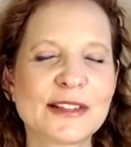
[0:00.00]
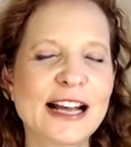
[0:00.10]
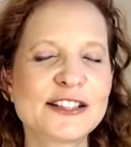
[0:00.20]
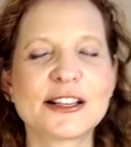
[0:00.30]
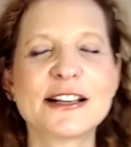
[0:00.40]

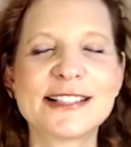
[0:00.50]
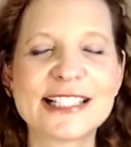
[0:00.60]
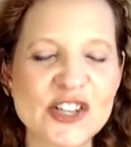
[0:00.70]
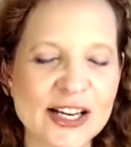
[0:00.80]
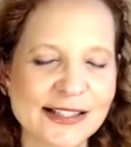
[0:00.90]
Actually, I
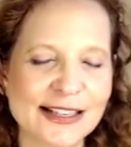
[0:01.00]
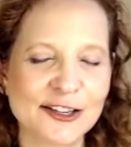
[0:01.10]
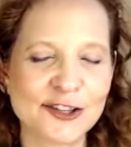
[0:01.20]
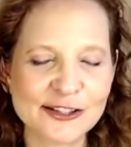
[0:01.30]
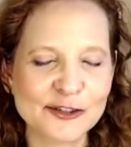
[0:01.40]
suggest it
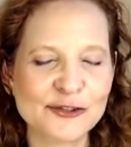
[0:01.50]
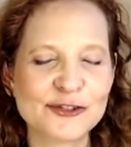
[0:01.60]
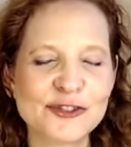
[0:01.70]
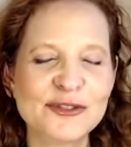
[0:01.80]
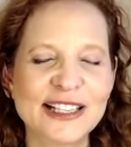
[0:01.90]
because as you're
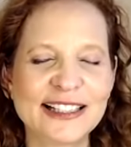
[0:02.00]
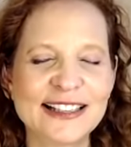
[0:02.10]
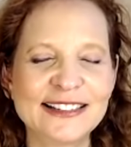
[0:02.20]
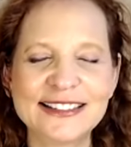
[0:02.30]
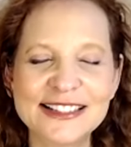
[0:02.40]
tuning
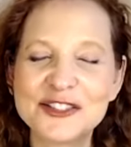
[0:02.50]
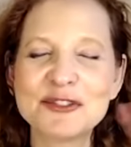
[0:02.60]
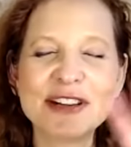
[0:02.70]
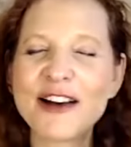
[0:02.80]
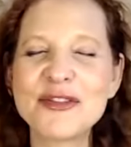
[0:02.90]
in, let's
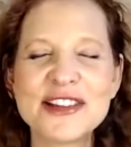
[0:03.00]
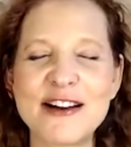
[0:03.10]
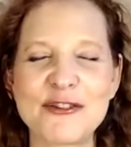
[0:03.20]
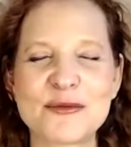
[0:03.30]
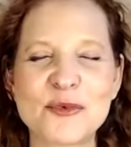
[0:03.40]
tune out the
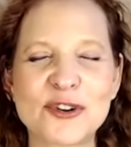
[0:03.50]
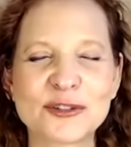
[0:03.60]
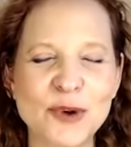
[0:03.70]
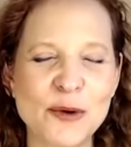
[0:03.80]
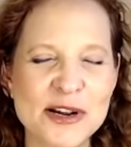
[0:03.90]
outer world
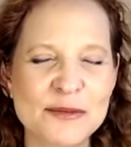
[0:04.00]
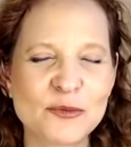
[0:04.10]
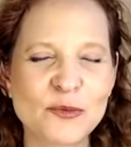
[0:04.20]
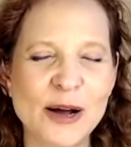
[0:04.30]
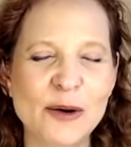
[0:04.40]

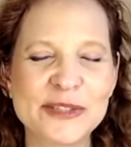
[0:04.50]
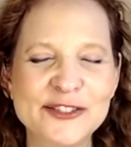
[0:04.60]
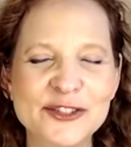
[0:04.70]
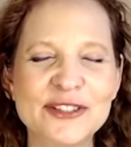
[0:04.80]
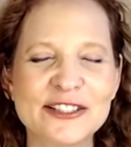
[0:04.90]
while we
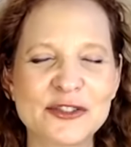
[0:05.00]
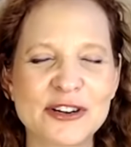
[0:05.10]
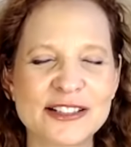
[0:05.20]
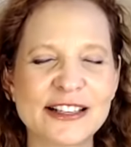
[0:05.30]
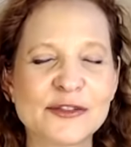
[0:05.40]
tune into
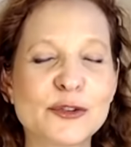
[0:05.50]
ourselves.